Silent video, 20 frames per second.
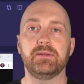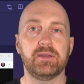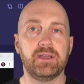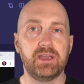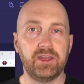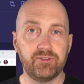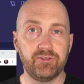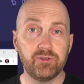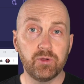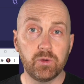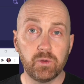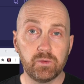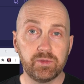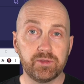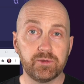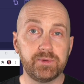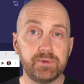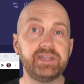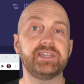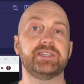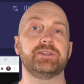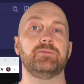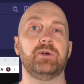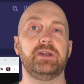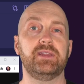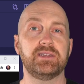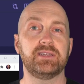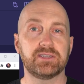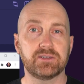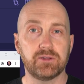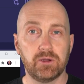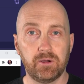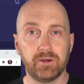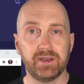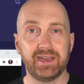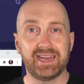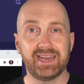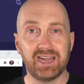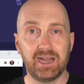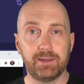And so the reason why this is called
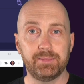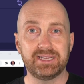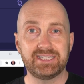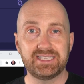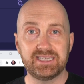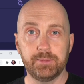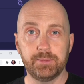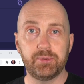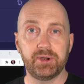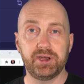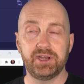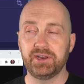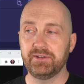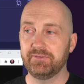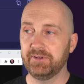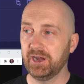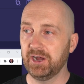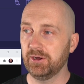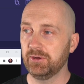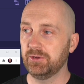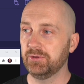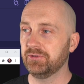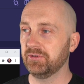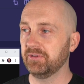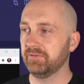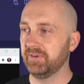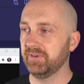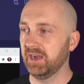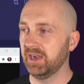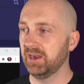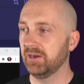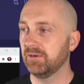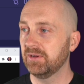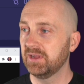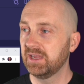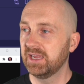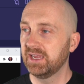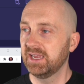a comma separated values file